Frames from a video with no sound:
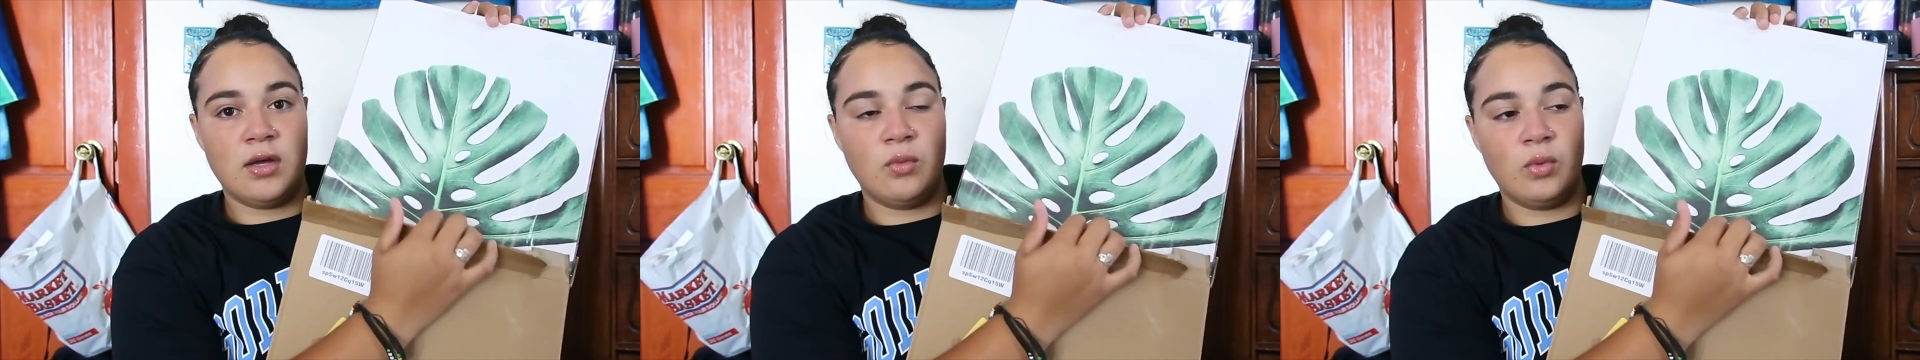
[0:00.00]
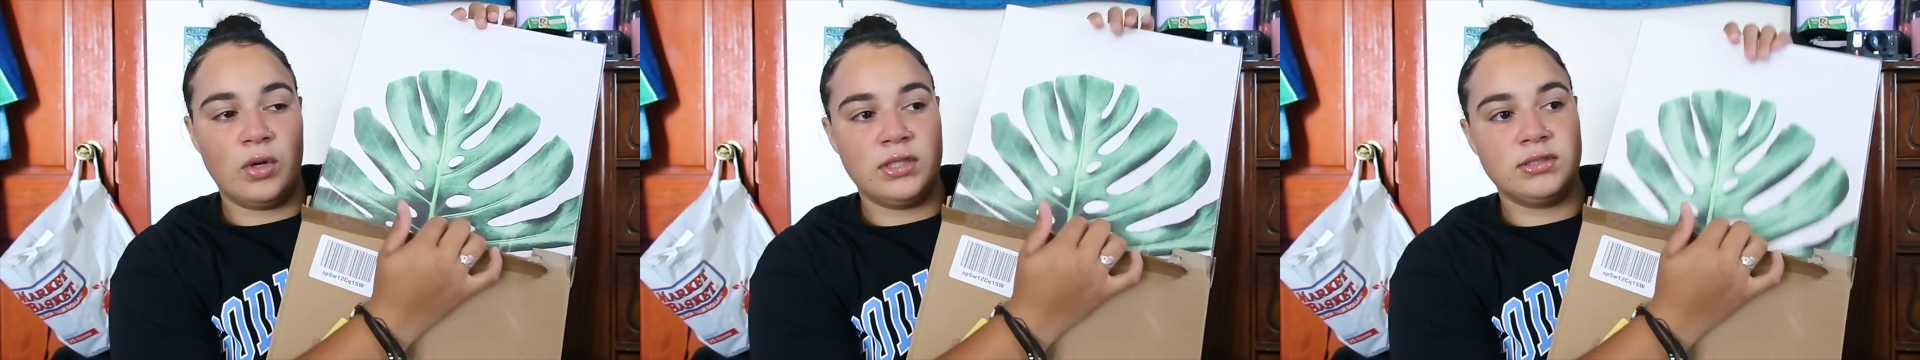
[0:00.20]

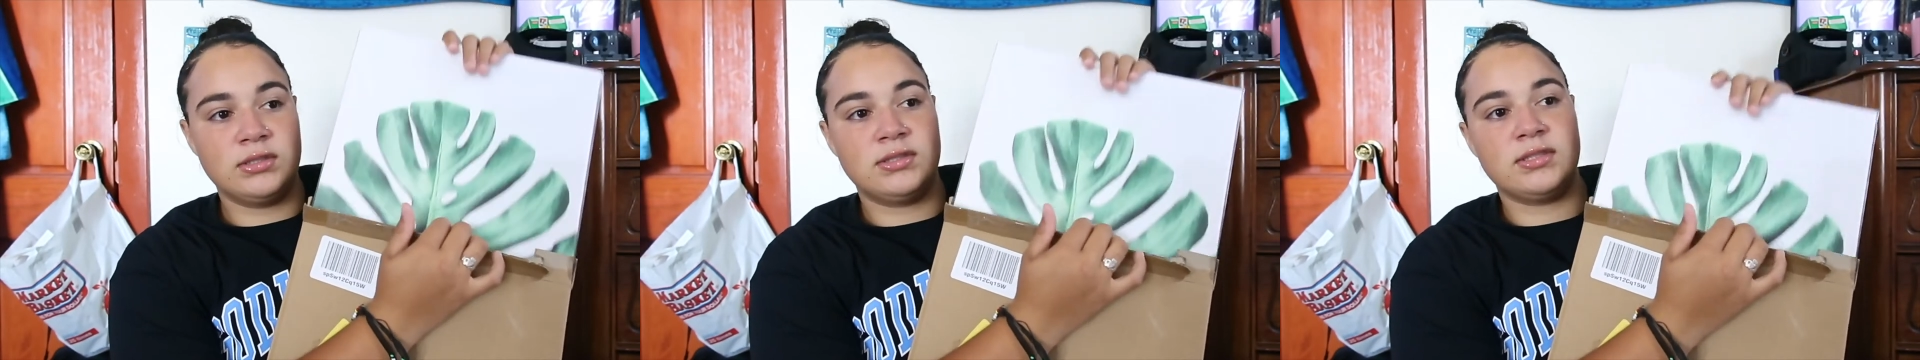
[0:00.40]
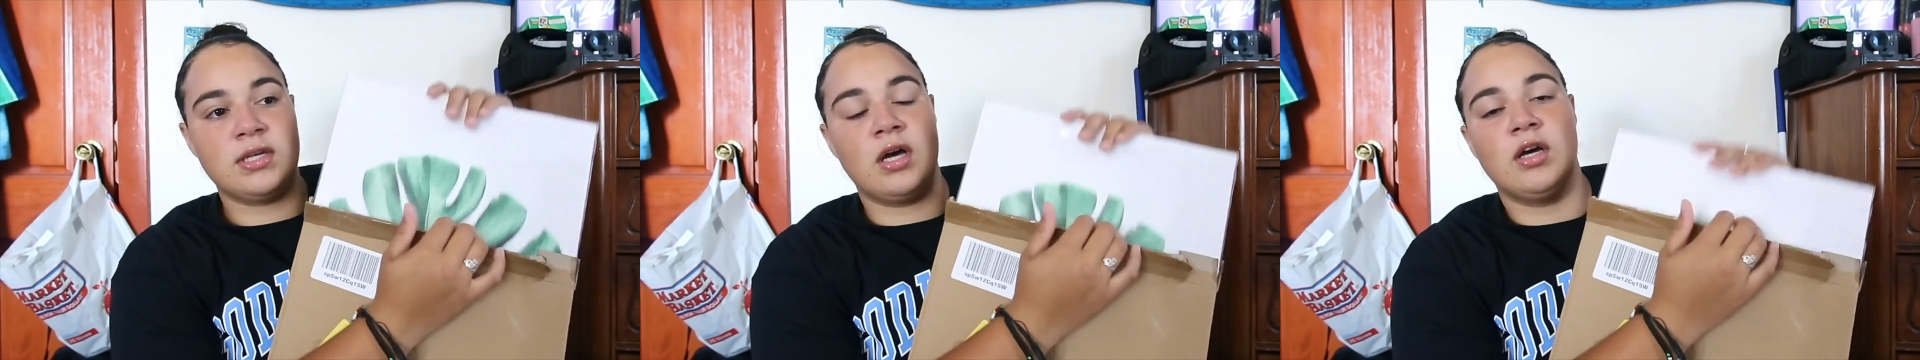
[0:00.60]
ones
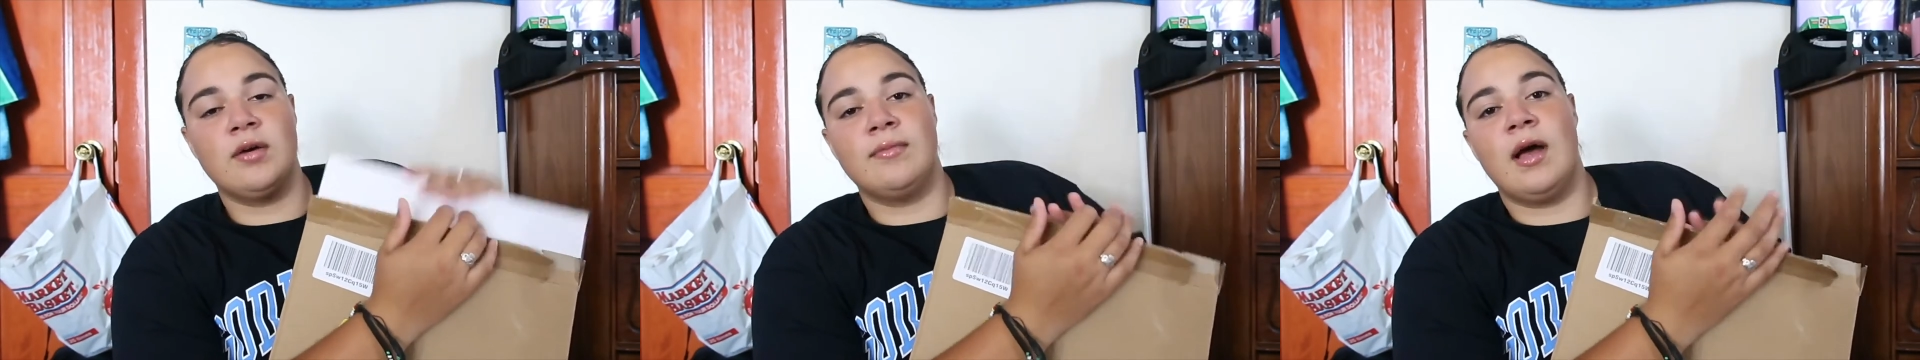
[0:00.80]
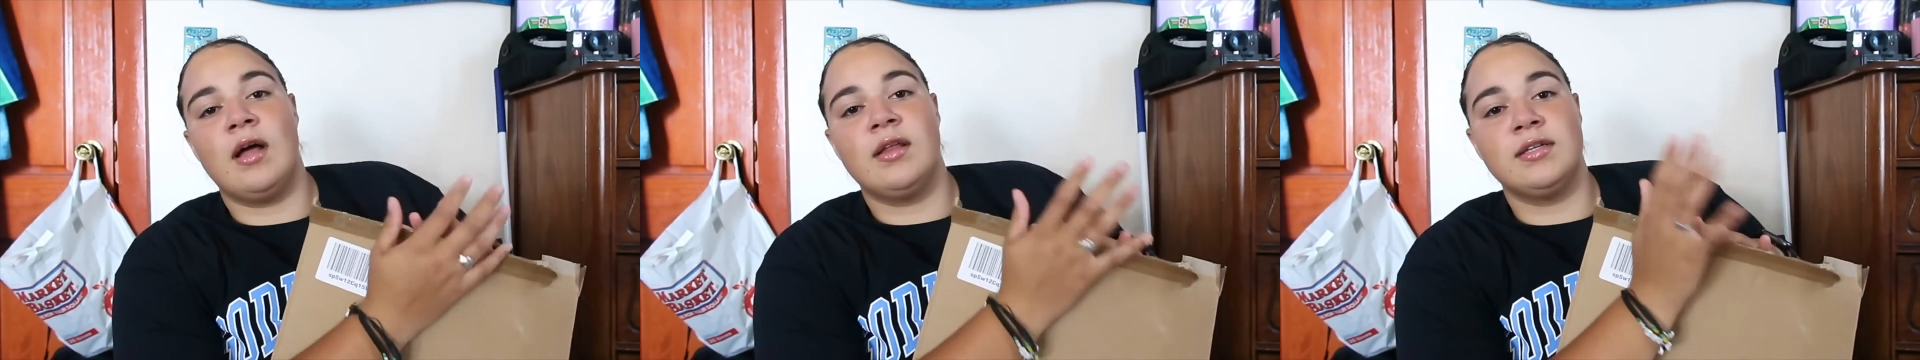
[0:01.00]

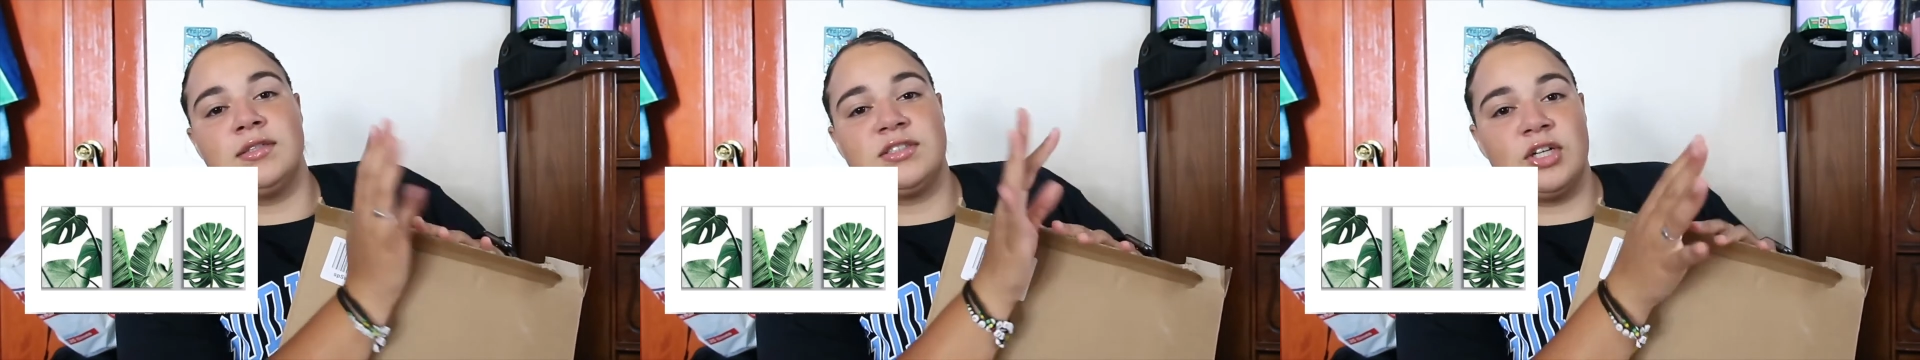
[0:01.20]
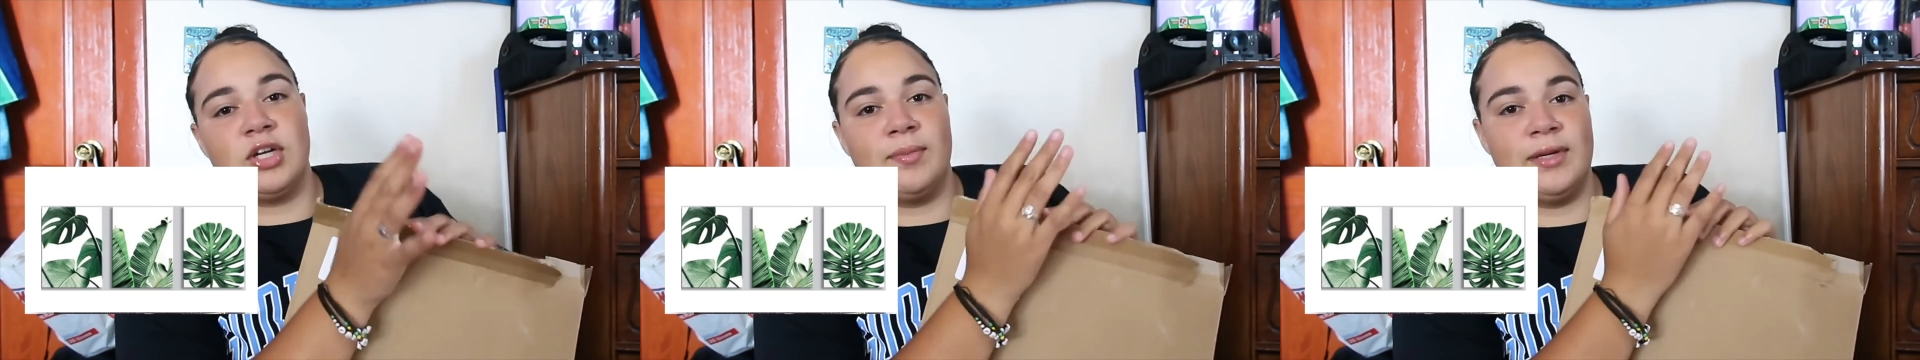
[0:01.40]
um, i'll
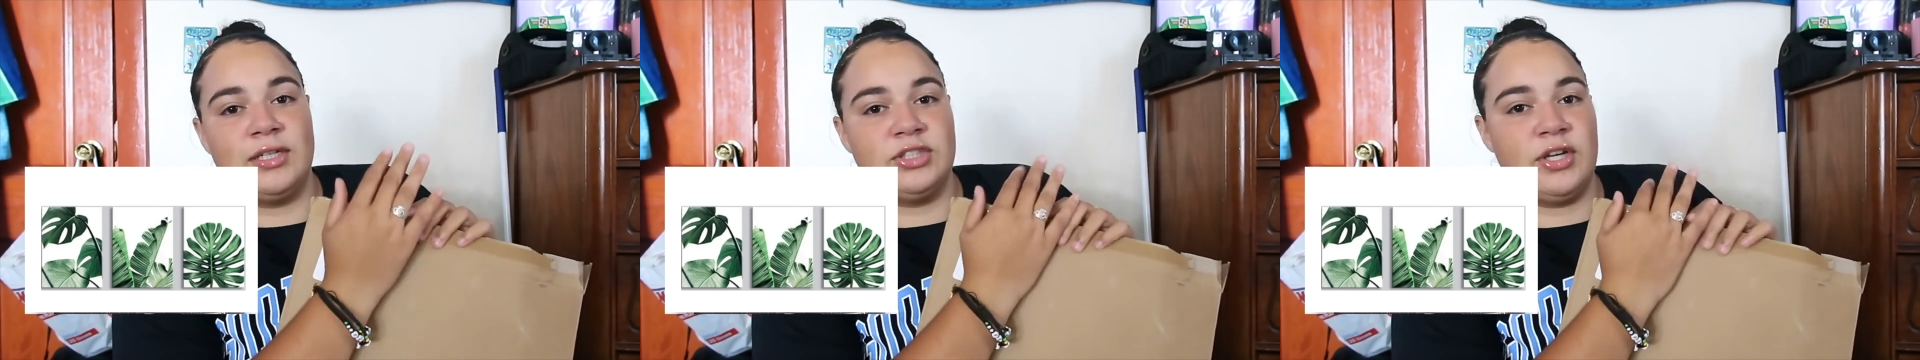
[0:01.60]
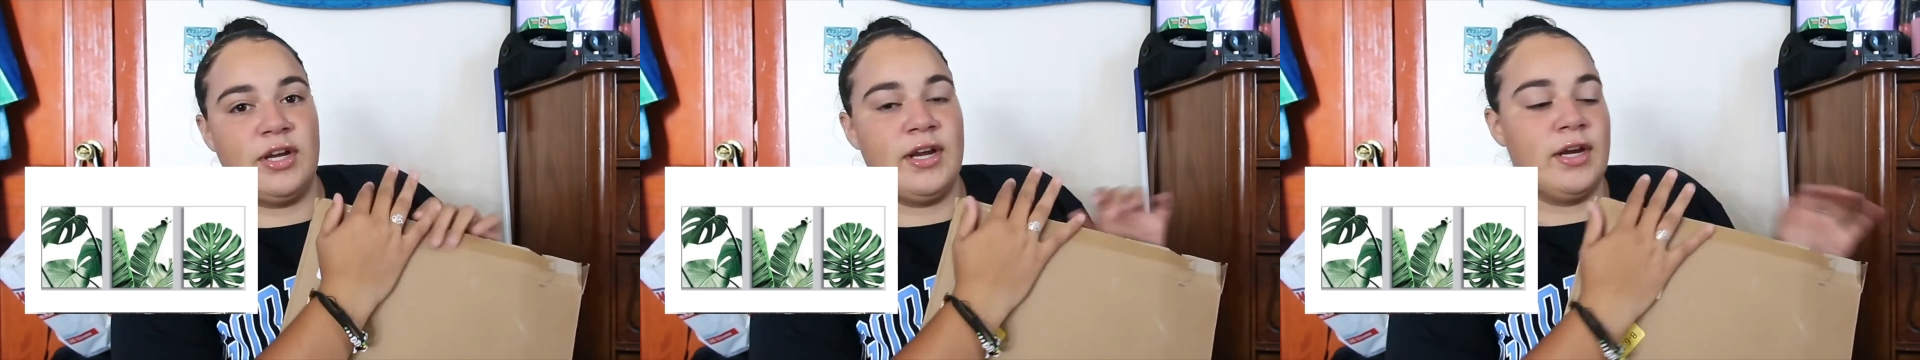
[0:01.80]
insert a
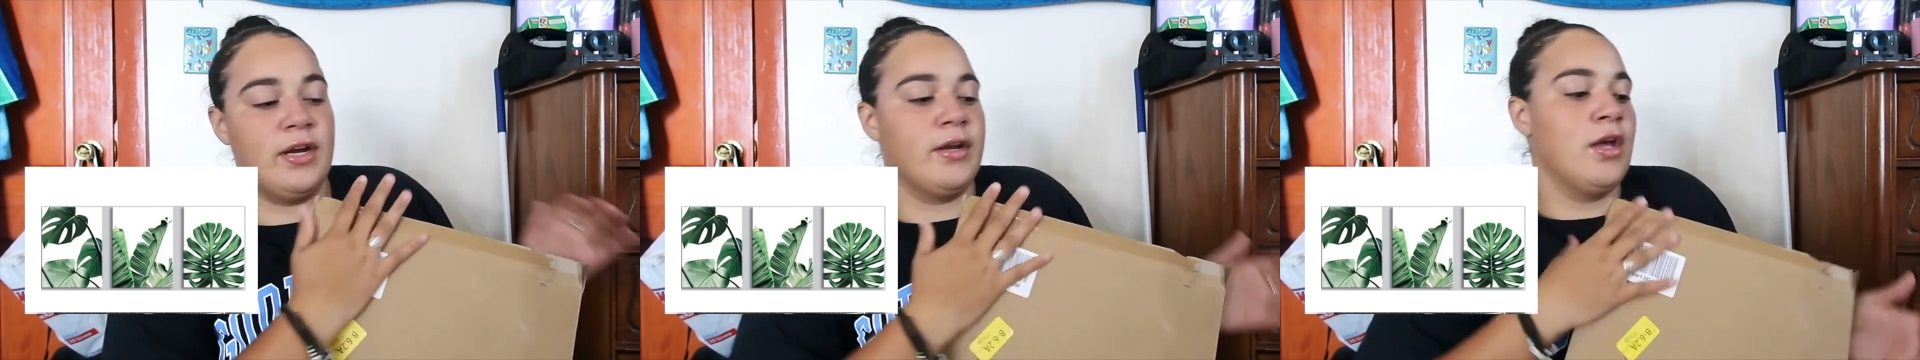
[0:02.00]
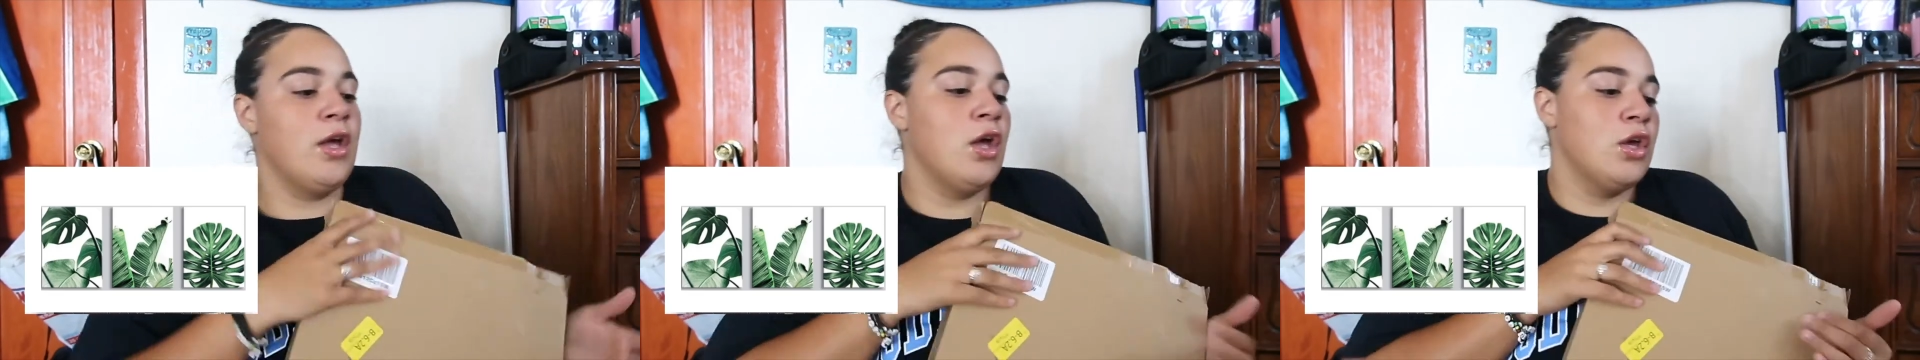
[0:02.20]
picture here